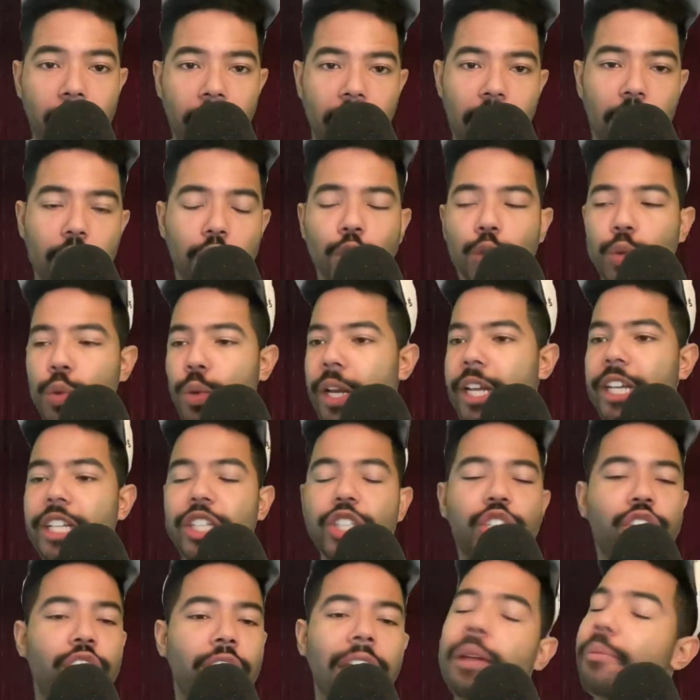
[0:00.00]
A Dre
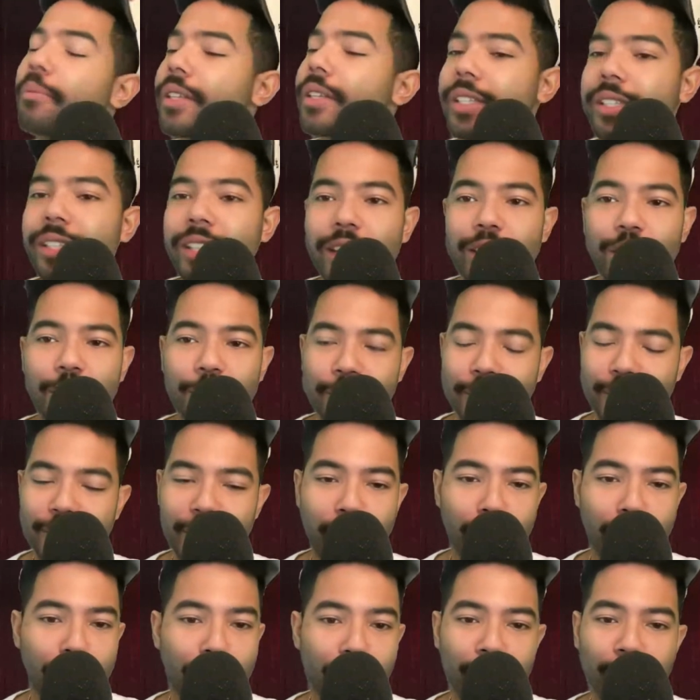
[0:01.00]
Jameson or
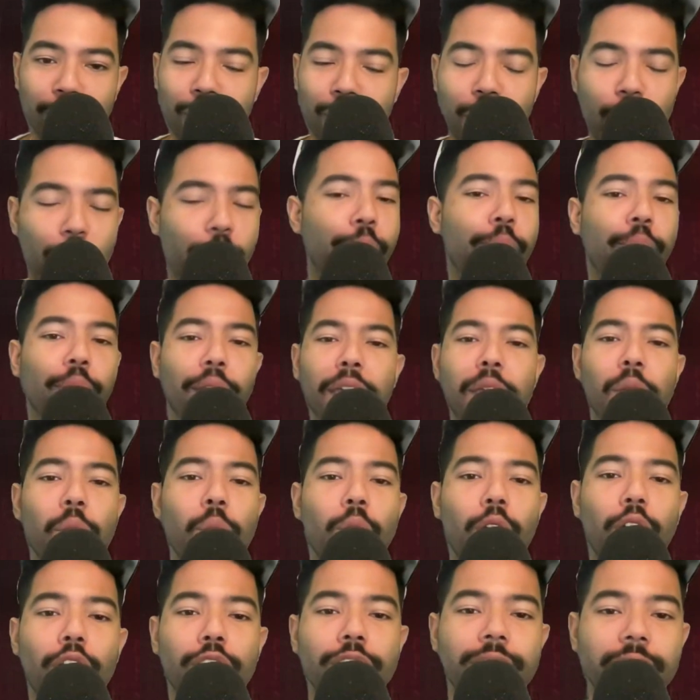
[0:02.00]
something, you know, a Blake
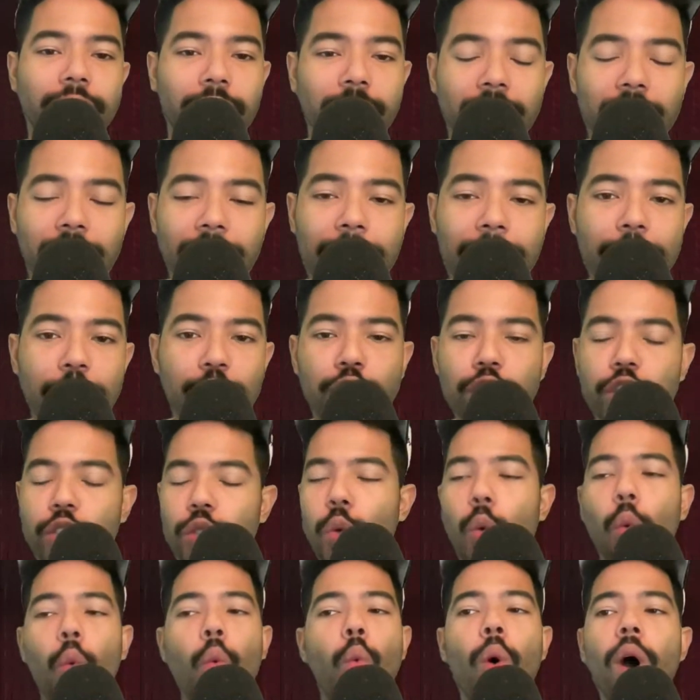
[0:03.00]
Walston. Just
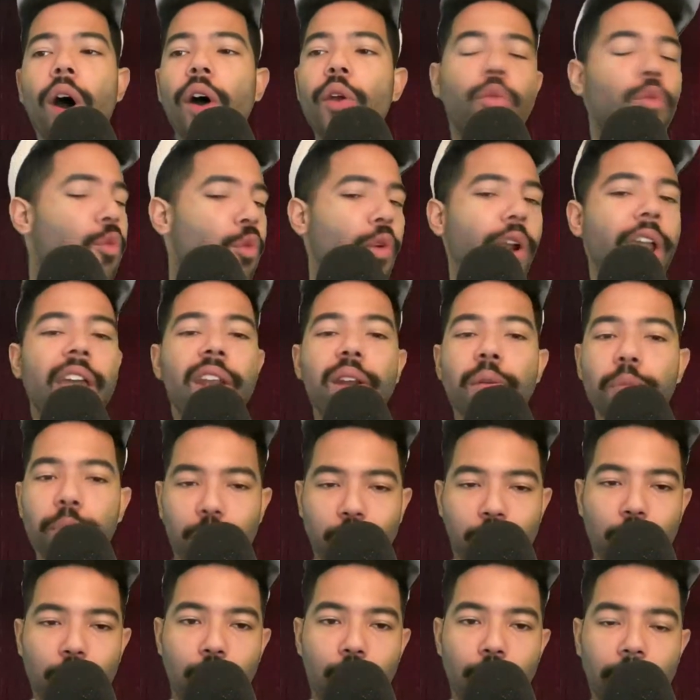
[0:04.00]
one random
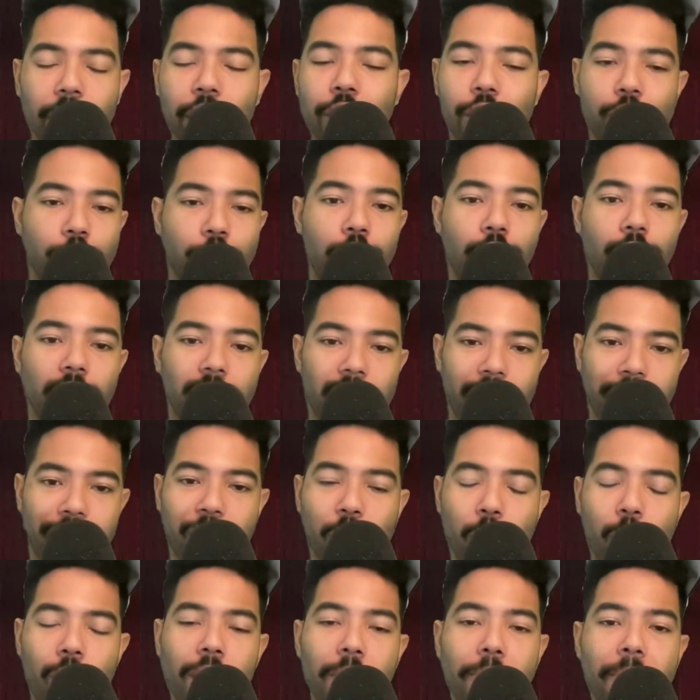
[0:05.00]
dude internally. If they
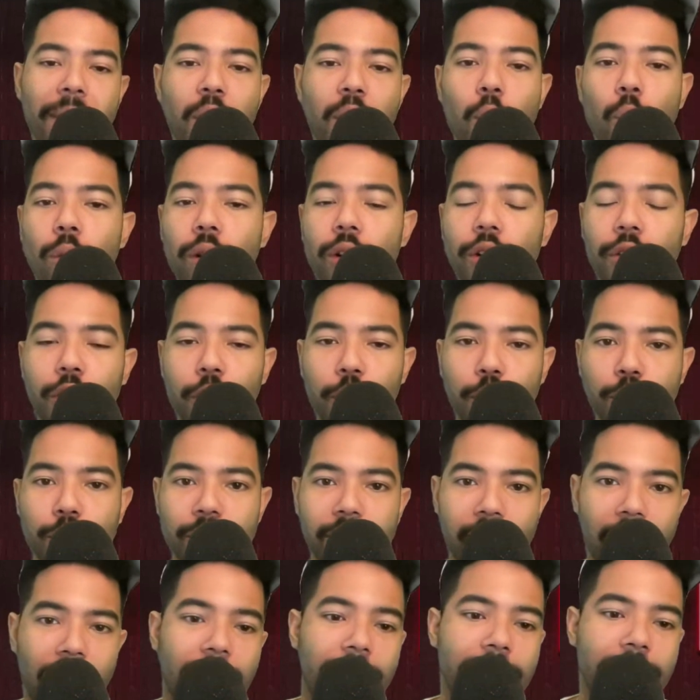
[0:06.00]
want to make one of those
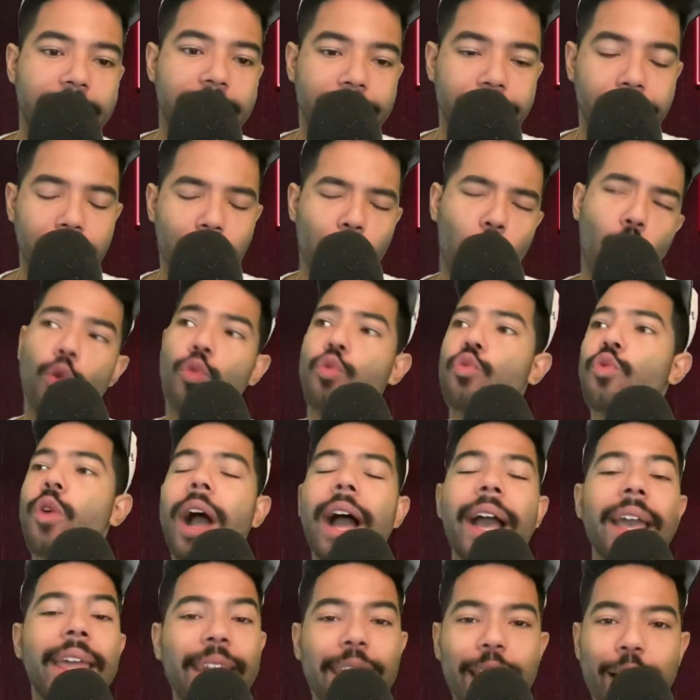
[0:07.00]
guys, a
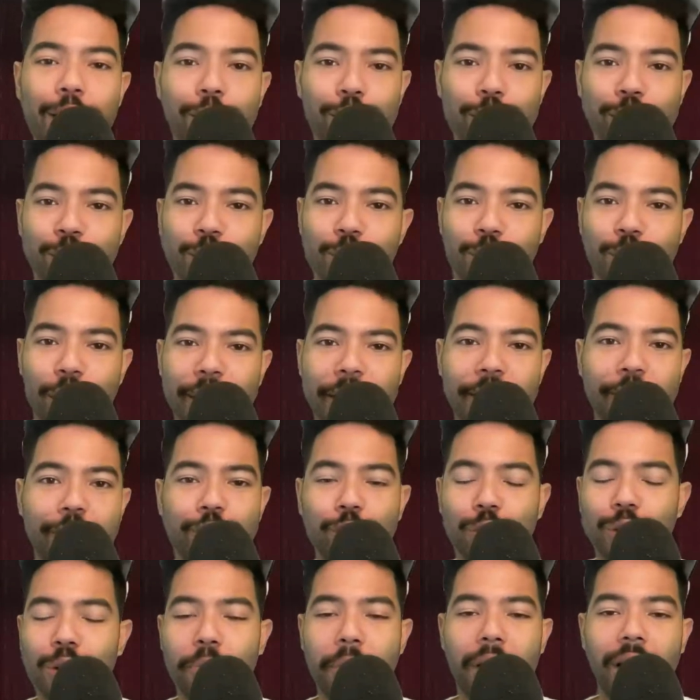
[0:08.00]
Ryan Nelson, right? If
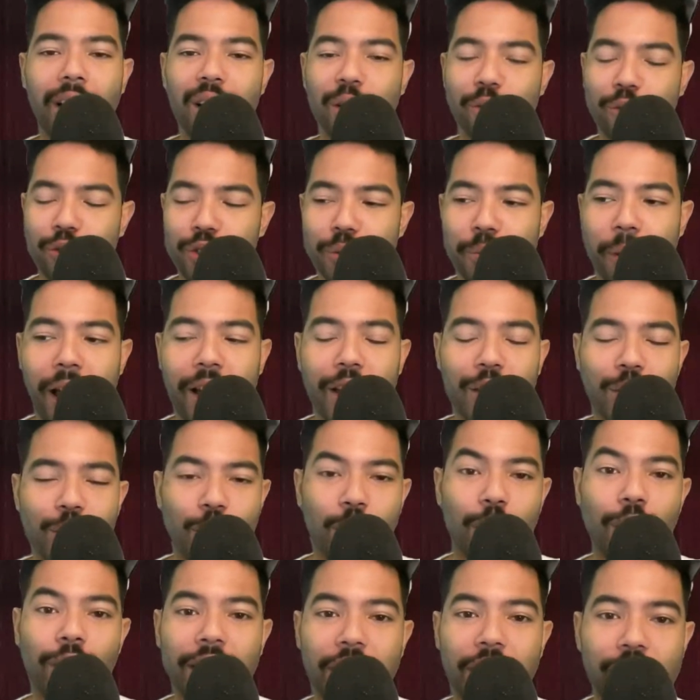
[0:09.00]
Jordan Montgomery's back in the
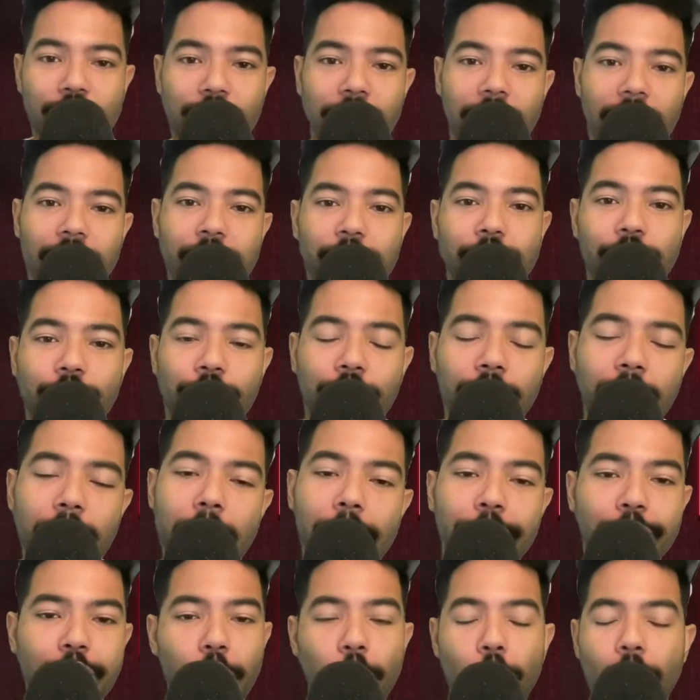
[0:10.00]
rotation next year.
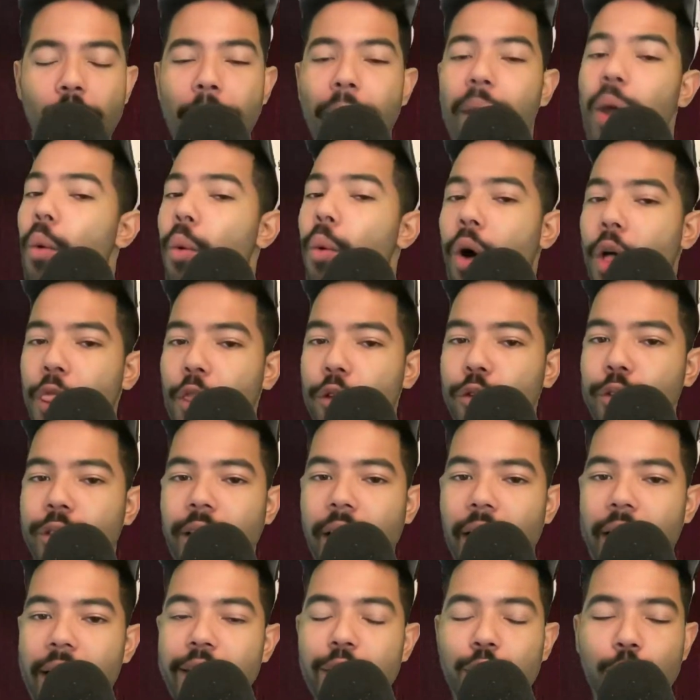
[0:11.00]
If they want to make one of those
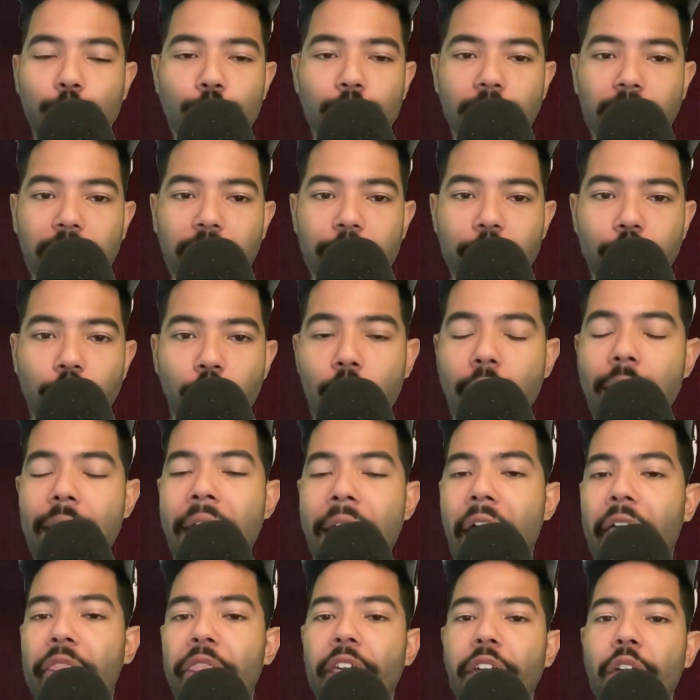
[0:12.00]
guys a reliever
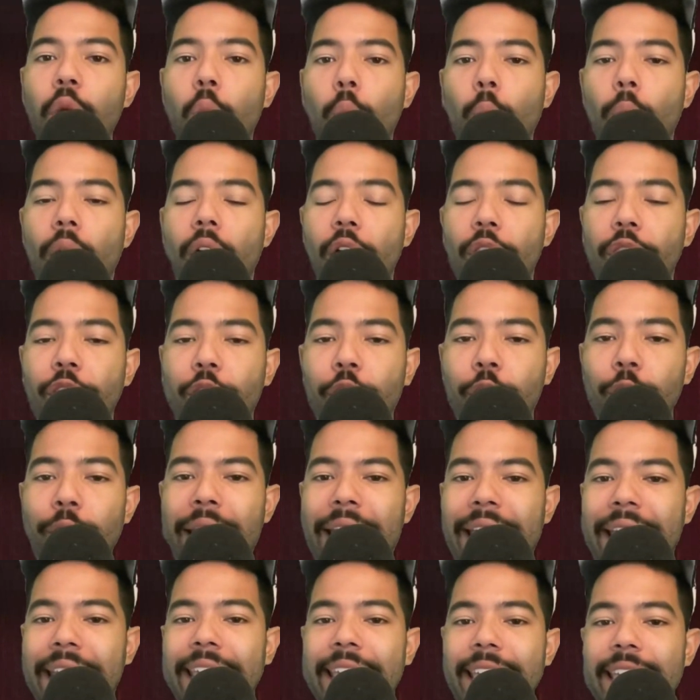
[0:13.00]
and then go out there
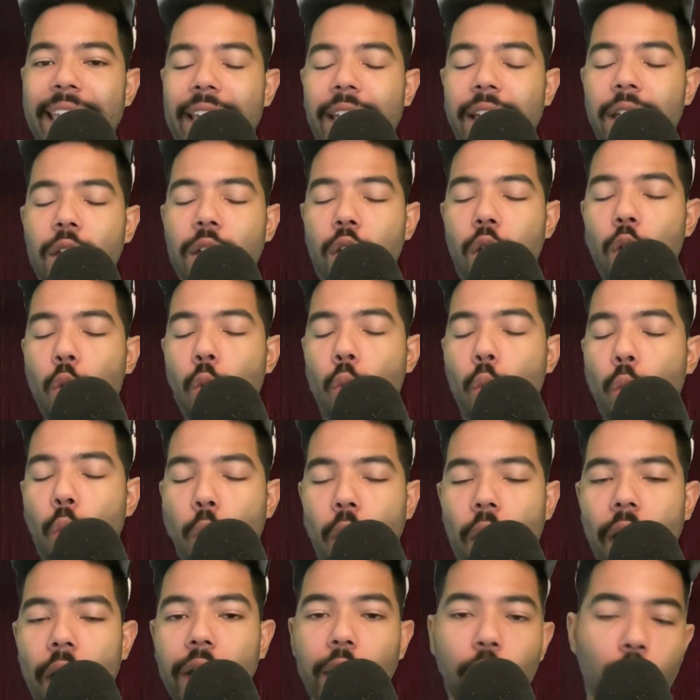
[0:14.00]
and get
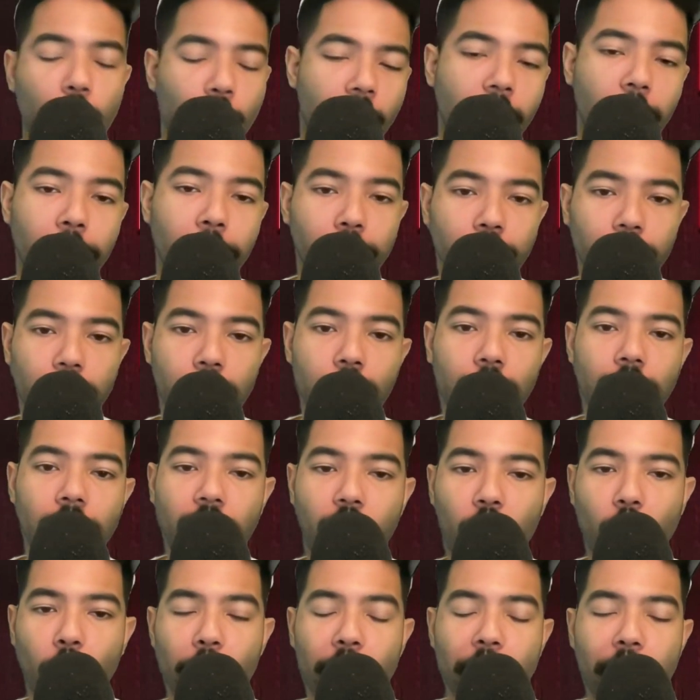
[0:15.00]
one incredible dude on the
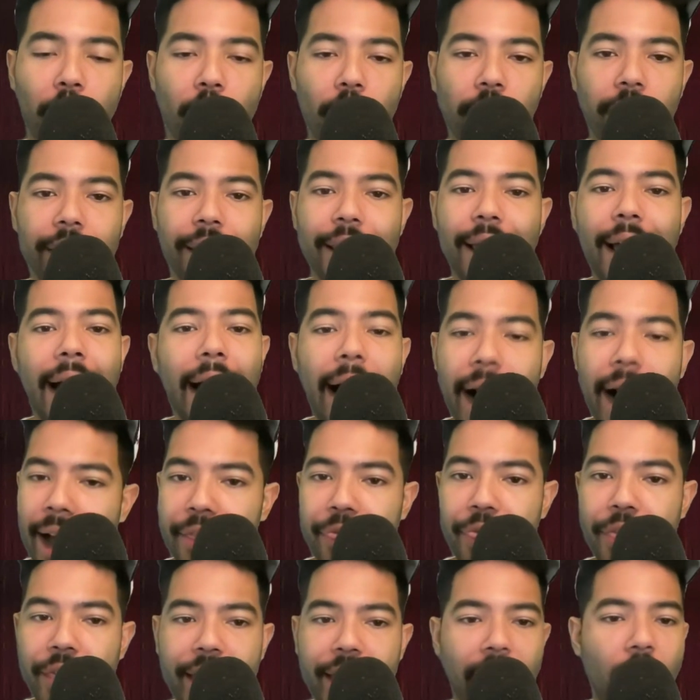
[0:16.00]
open market, I
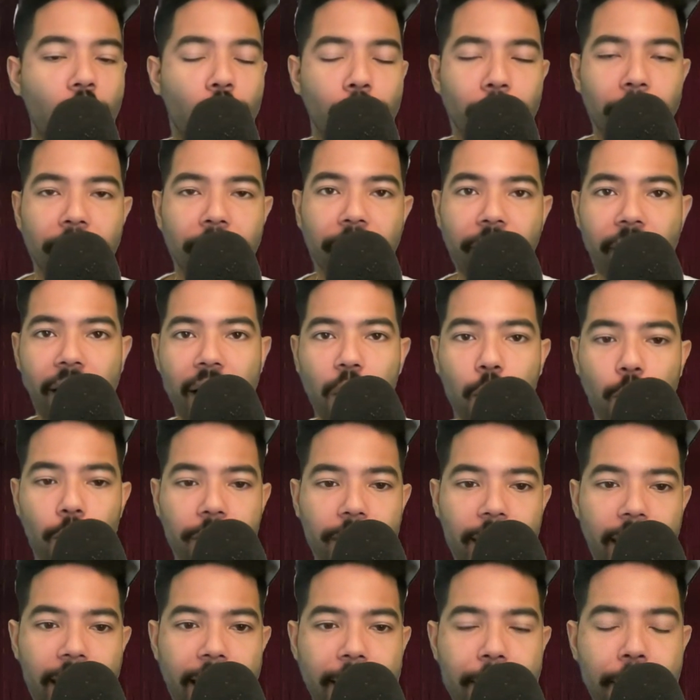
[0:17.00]
think I would be fine with
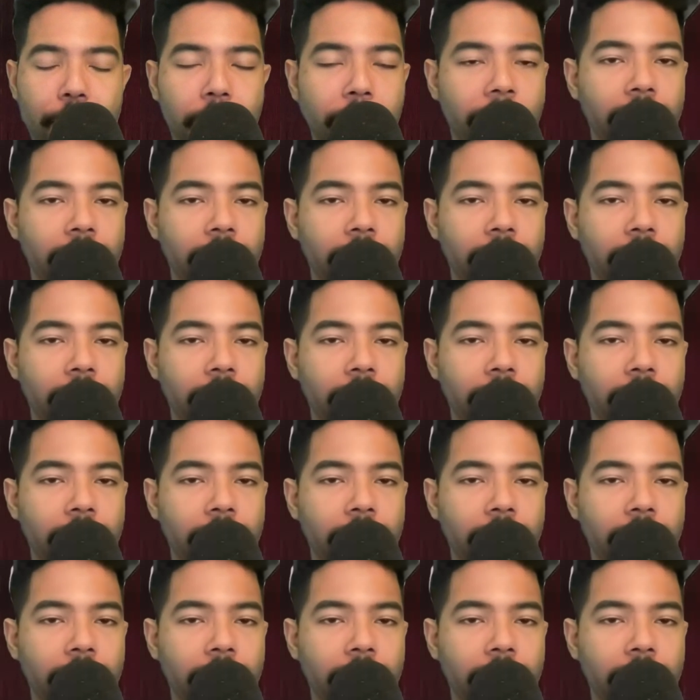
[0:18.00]
that.